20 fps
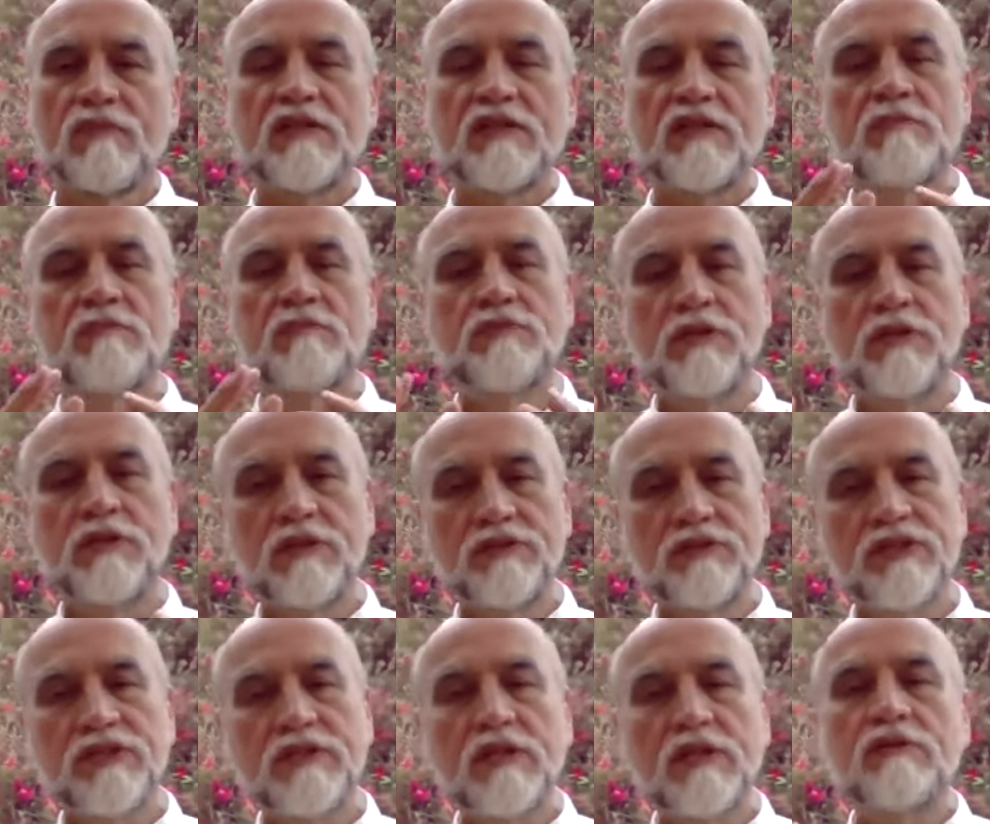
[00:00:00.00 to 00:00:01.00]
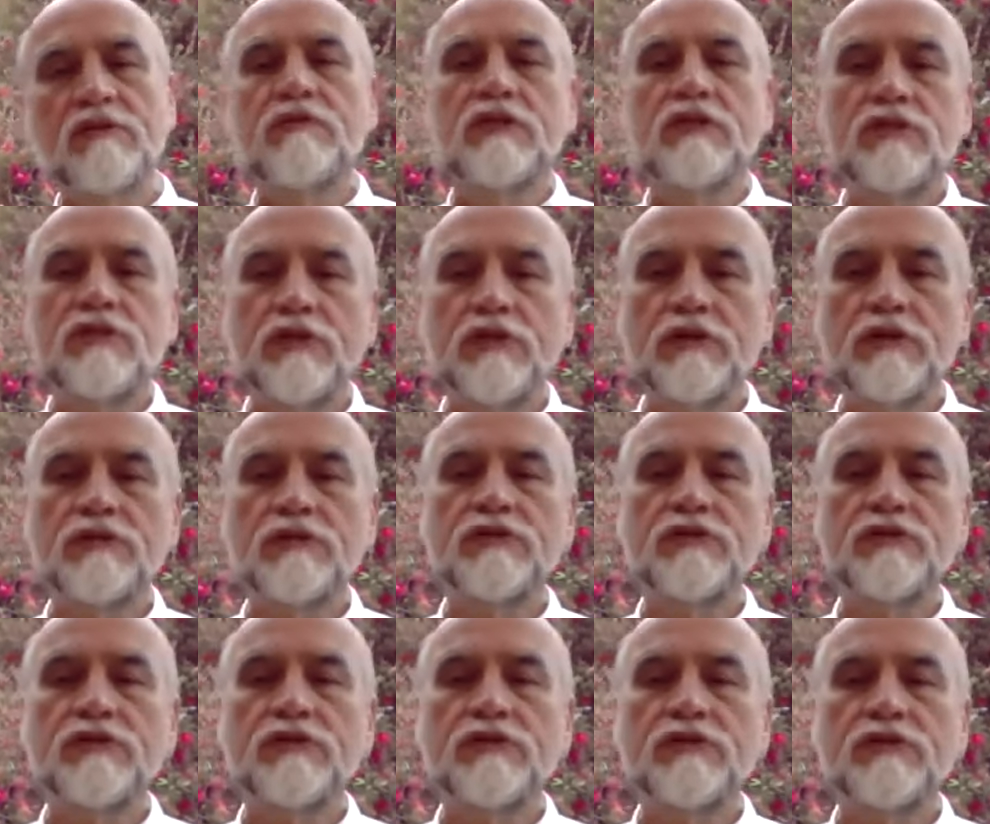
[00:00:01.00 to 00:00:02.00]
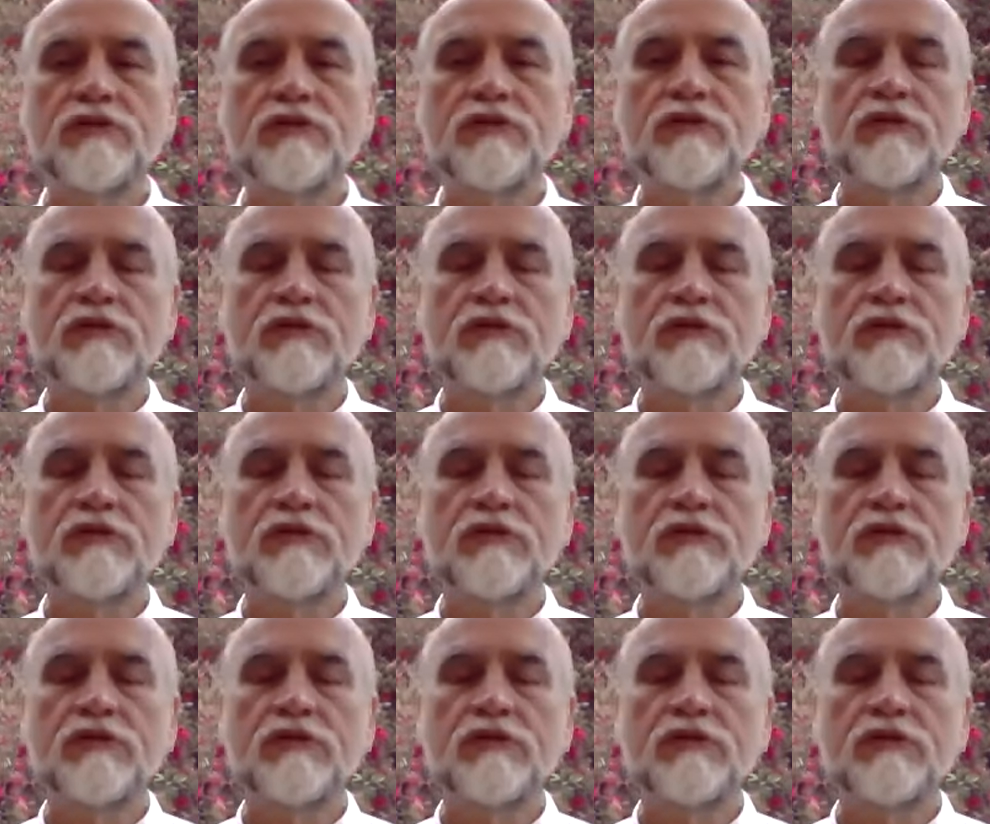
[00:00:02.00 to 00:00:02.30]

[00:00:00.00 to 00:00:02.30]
and to build it and return to it.